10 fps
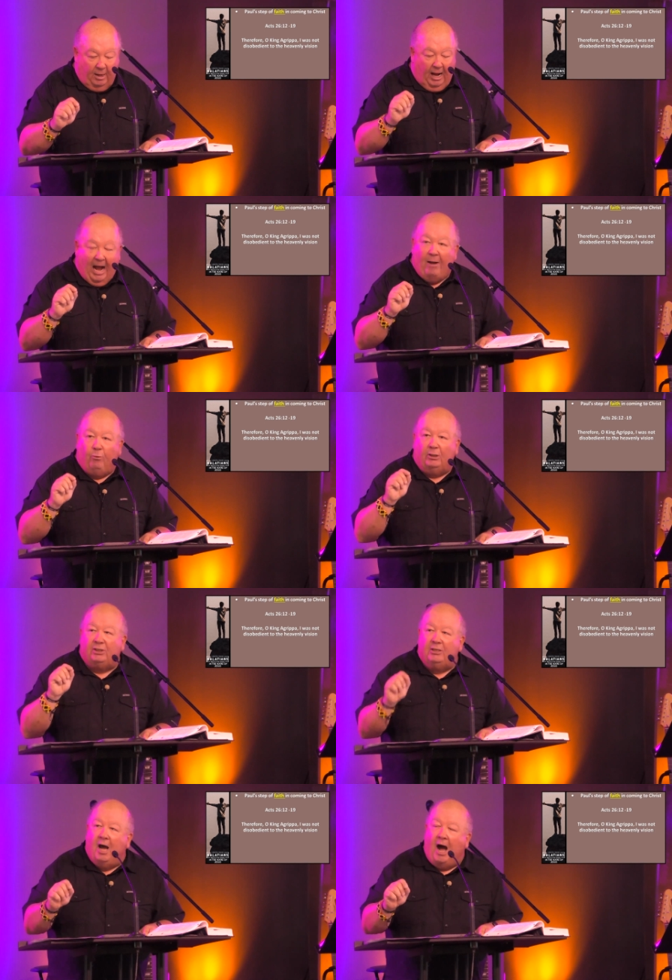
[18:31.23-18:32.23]
I was
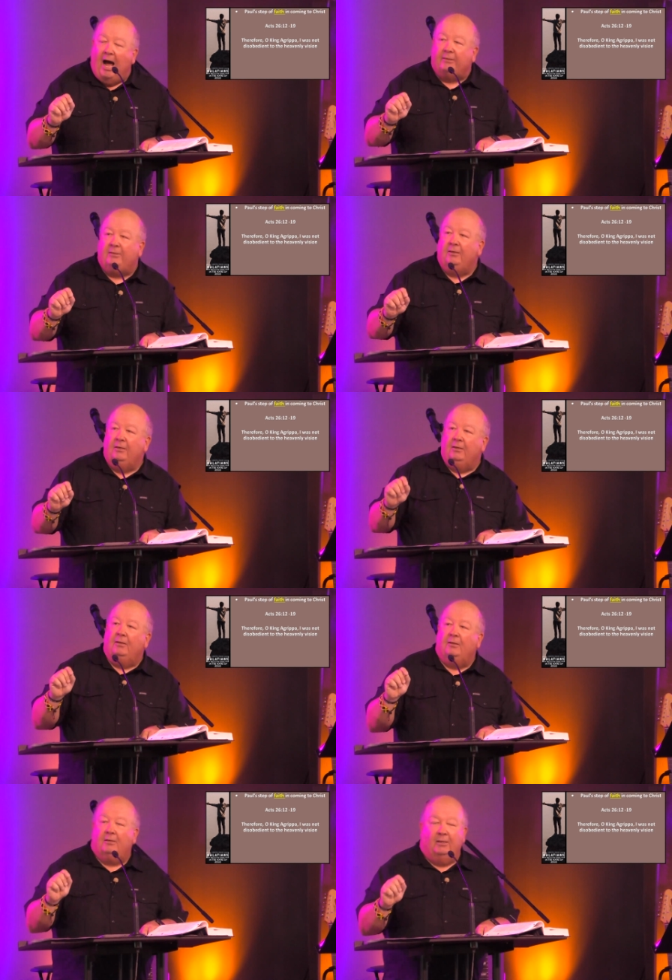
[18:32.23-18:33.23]
not
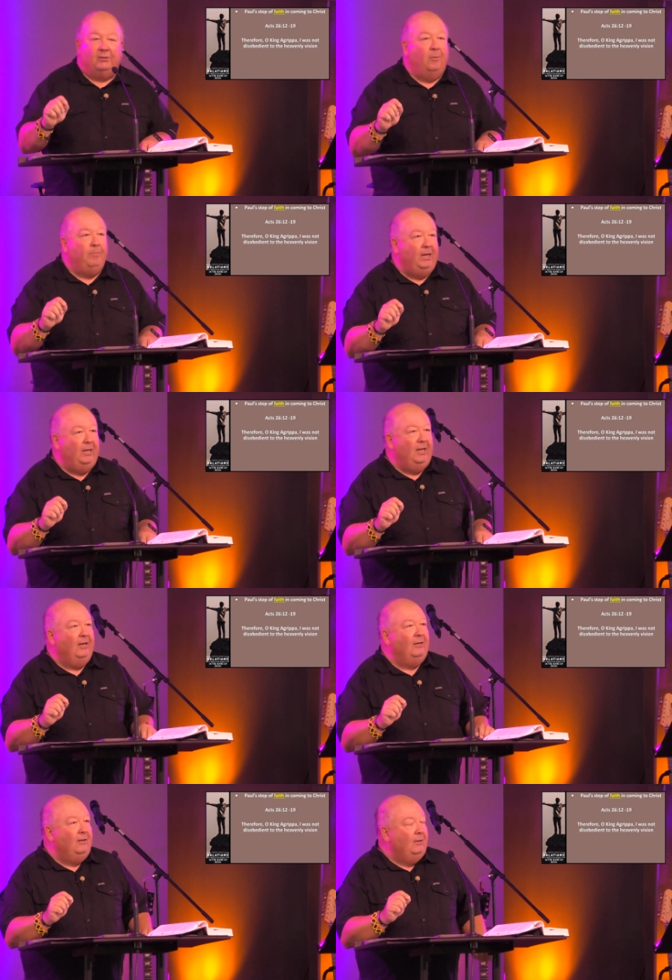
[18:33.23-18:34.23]
disobedient